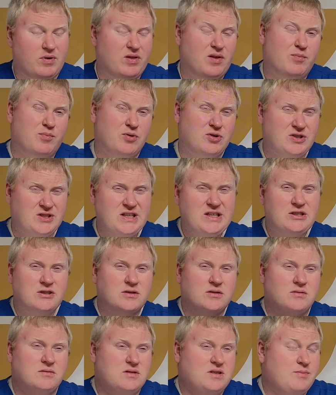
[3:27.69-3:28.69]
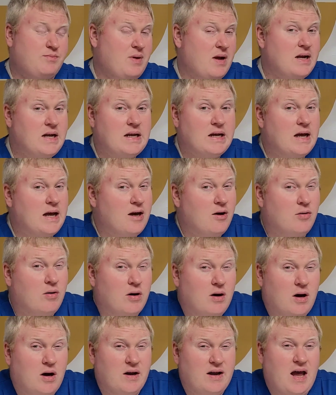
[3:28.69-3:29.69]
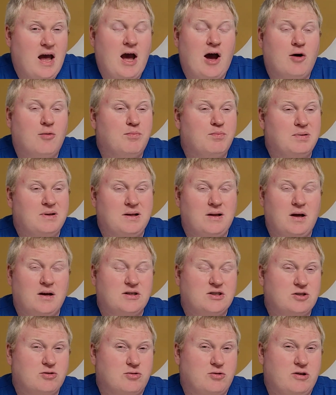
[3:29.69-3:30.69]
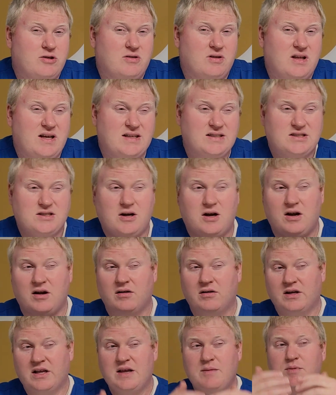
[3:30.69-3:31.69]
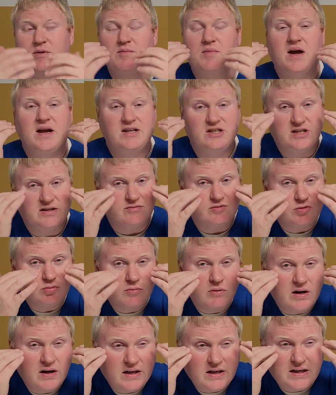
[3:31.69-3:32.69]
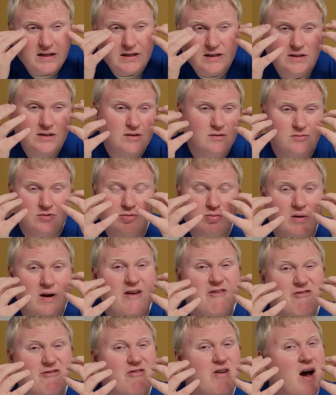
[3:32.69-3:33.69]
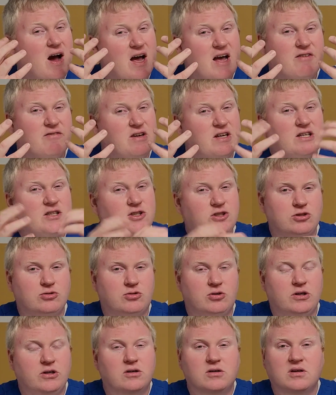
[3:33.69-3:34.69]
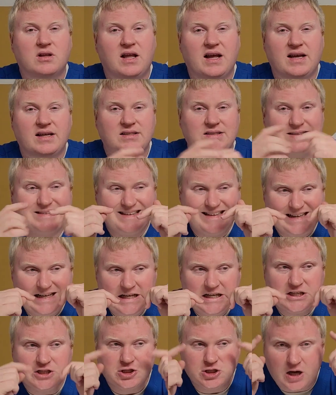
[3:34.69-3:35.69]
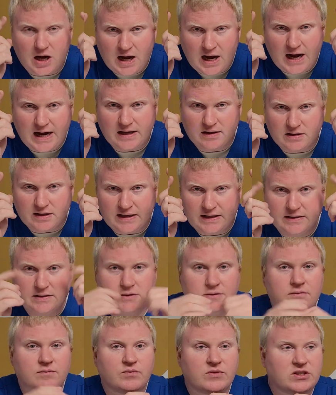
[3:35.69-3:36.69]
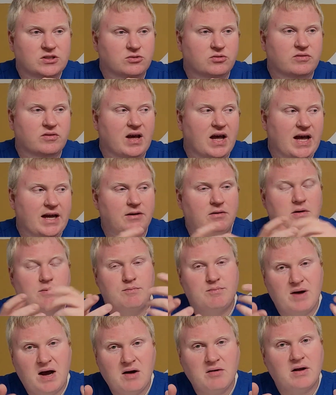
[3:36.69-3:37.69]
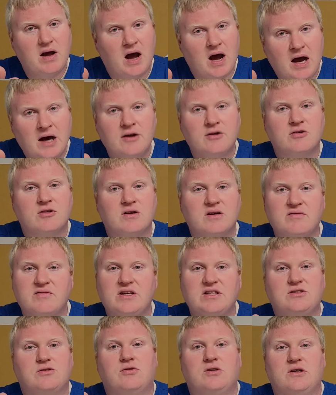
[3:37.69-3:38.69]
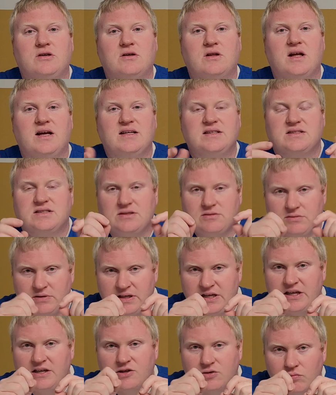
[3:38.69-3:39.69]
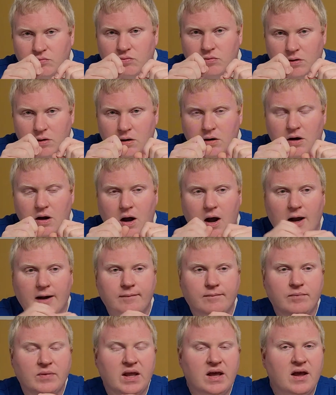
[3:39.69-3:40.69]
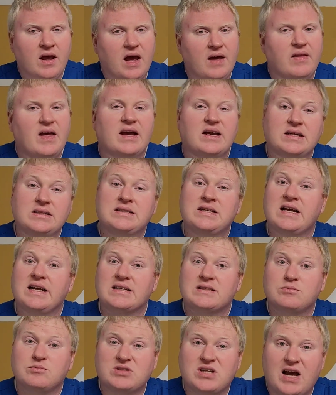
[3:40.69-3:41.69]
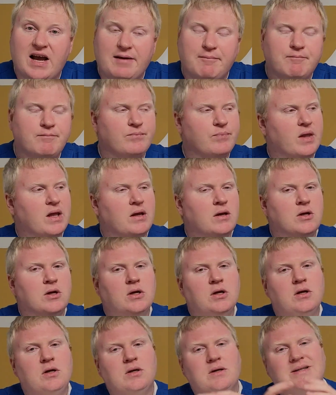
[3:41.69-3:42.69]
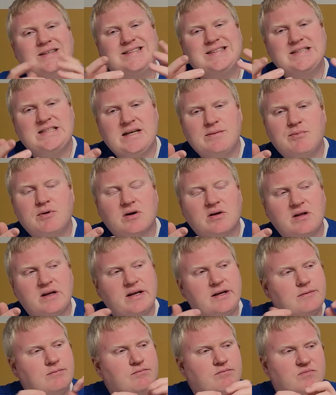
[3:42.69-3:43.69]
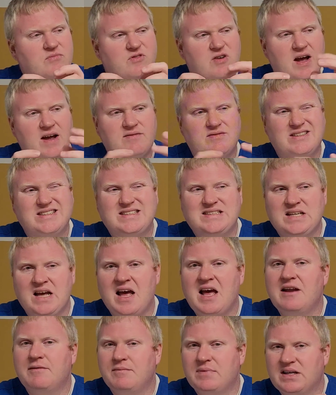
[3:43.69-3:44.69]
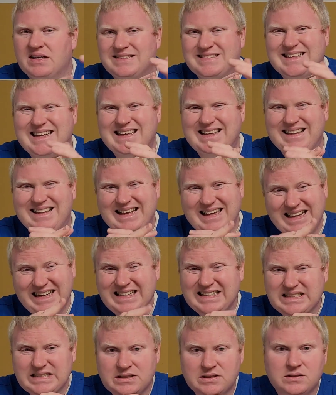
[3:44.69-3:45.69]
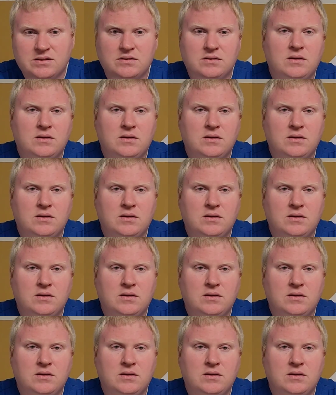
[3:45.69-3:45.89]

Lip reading: The procedure, depending on how plugged your oil glands are, keep in mind you have 20 or 25-ish oil glands in each eyelid. So we've got about 100 of these oil glands that we need to work on, and that can take some time. Typically 5 to 10 minutes at least.